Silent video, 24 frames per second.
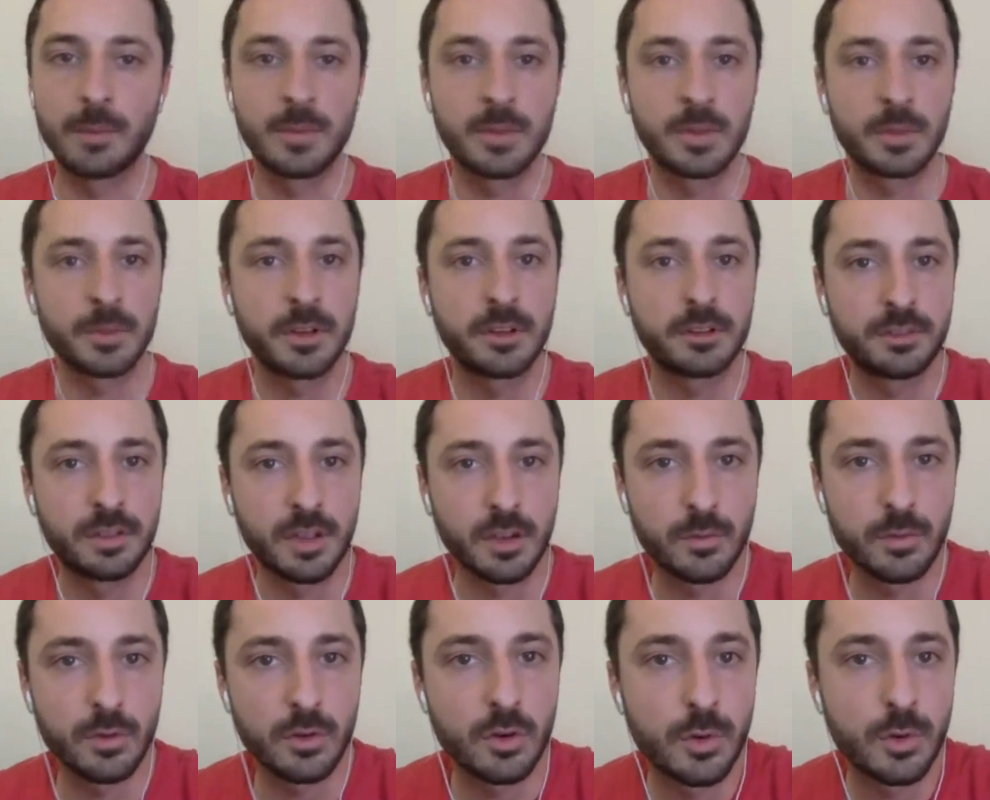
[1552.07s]
let me
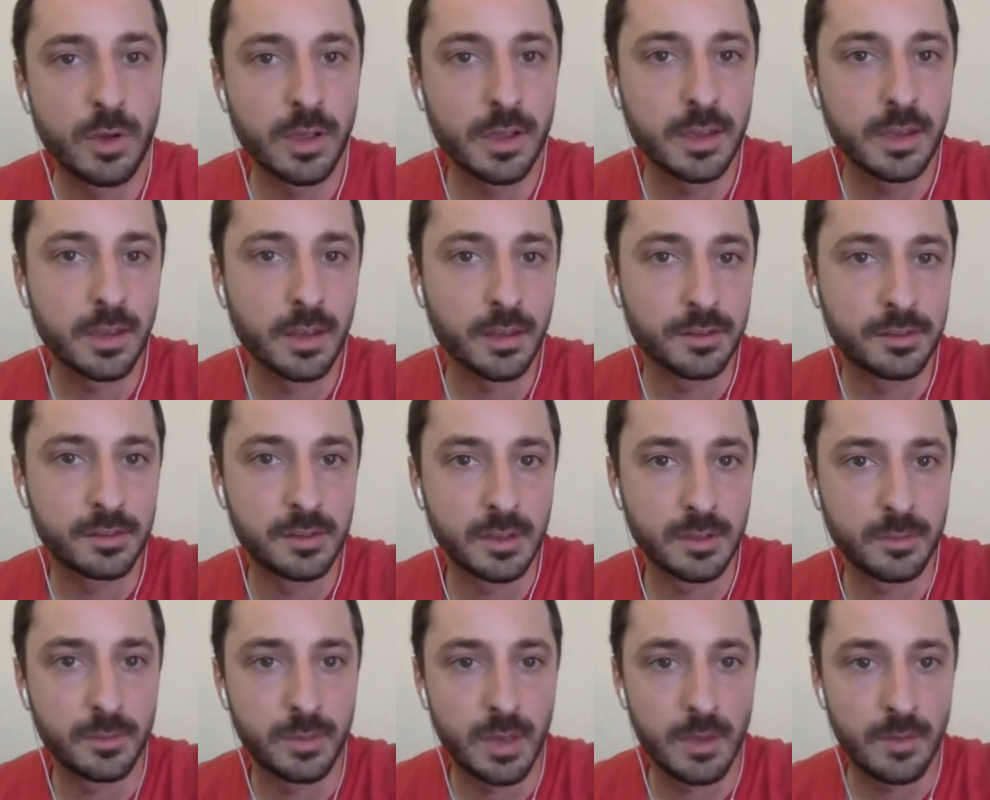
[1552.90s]
just check real quick, and I'll
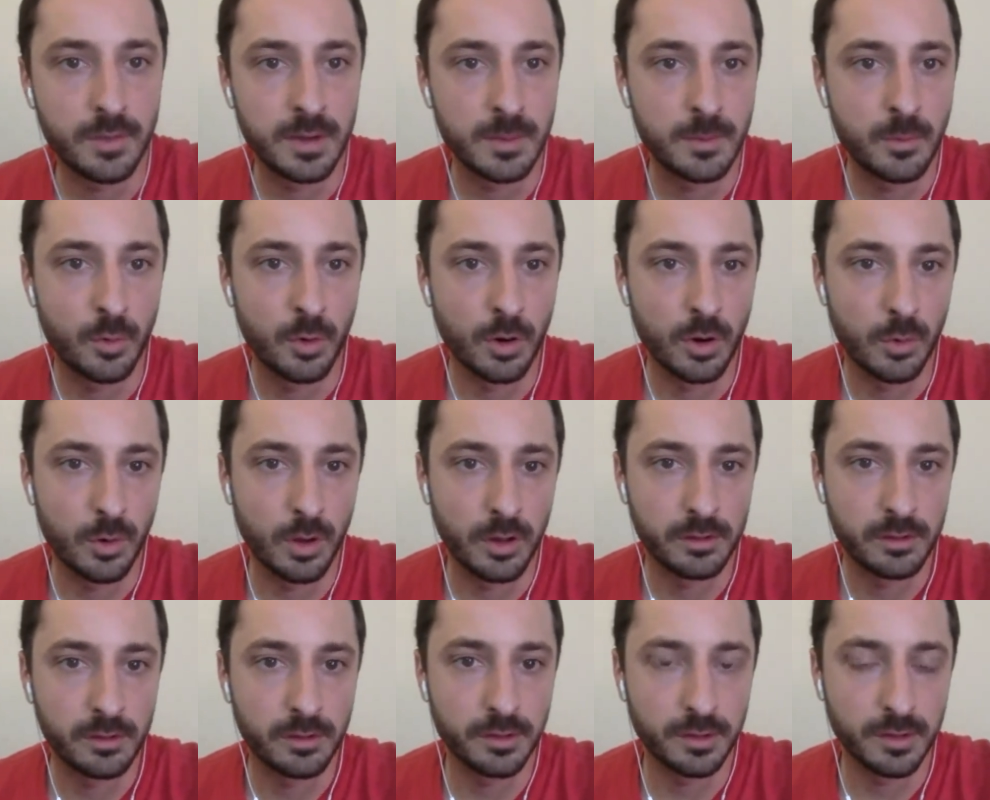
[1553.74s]
see if we have any more
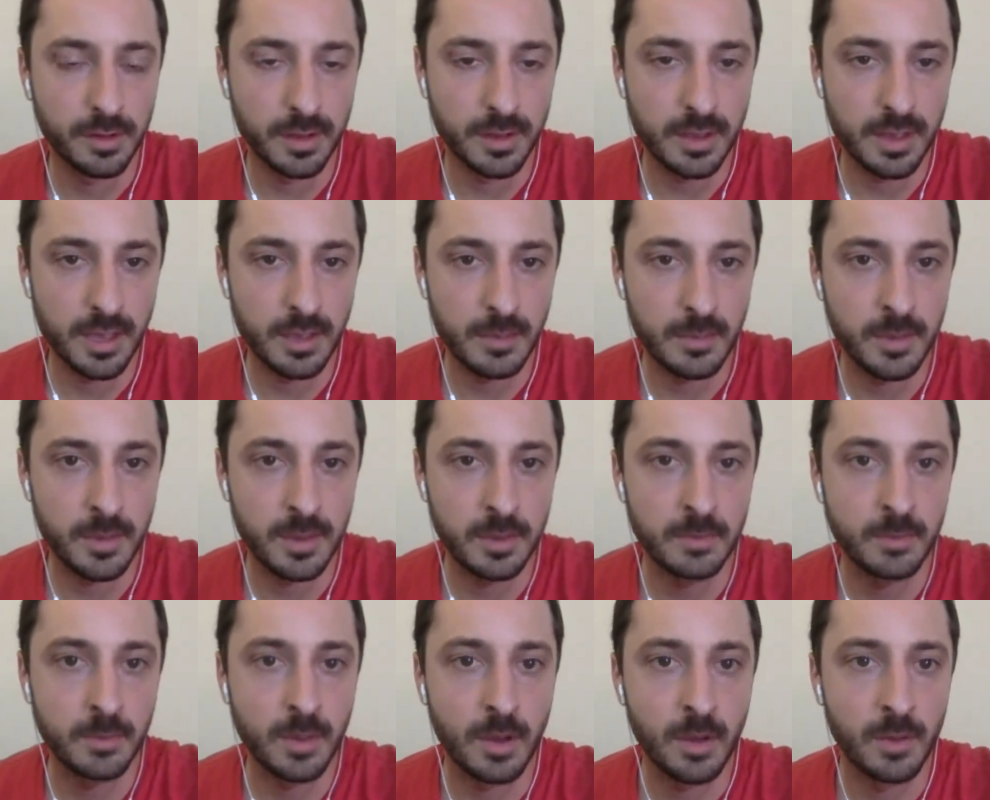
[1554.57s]
questions that came
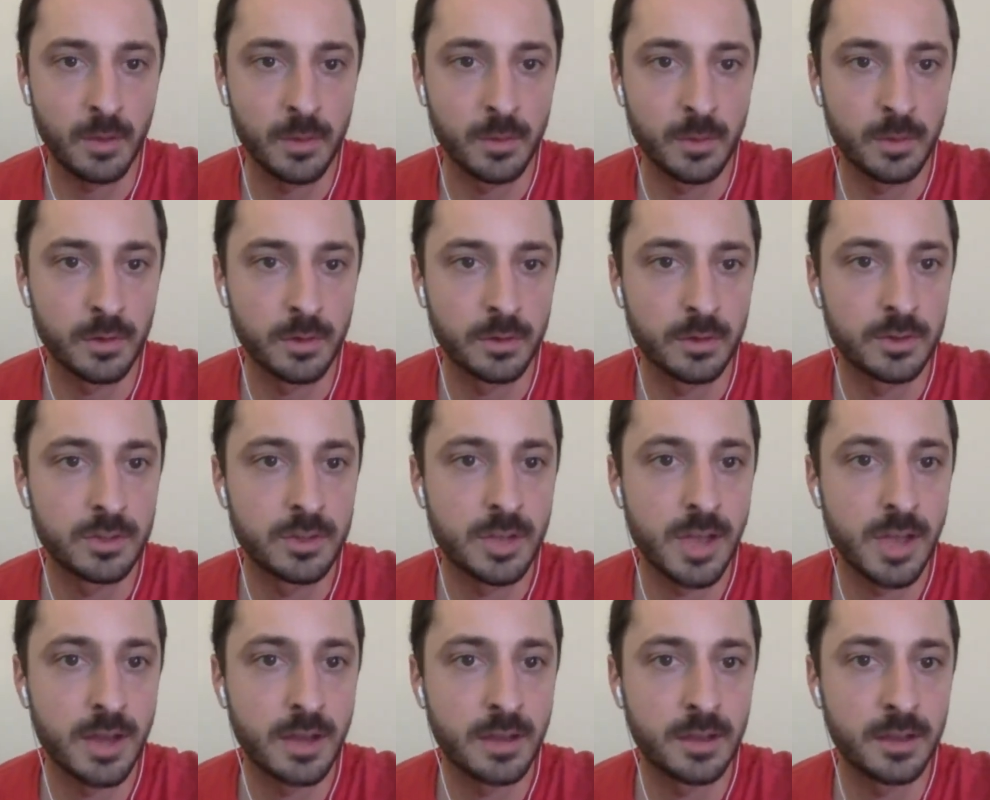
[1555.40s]
in while we were
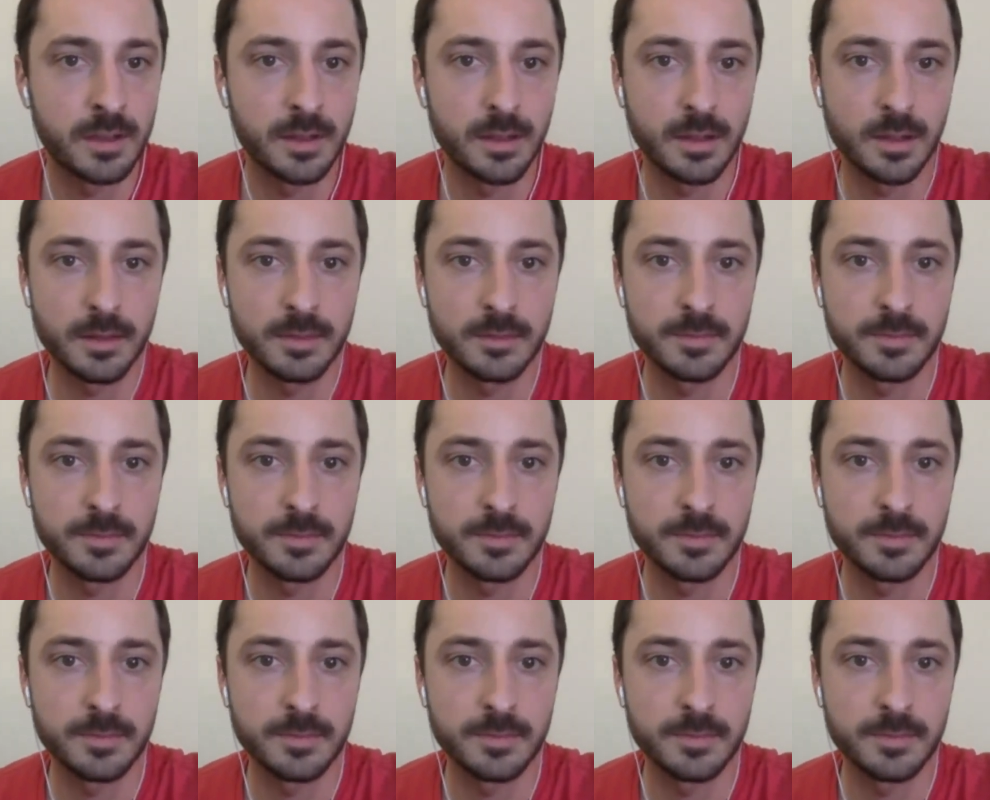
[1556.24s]
chatting.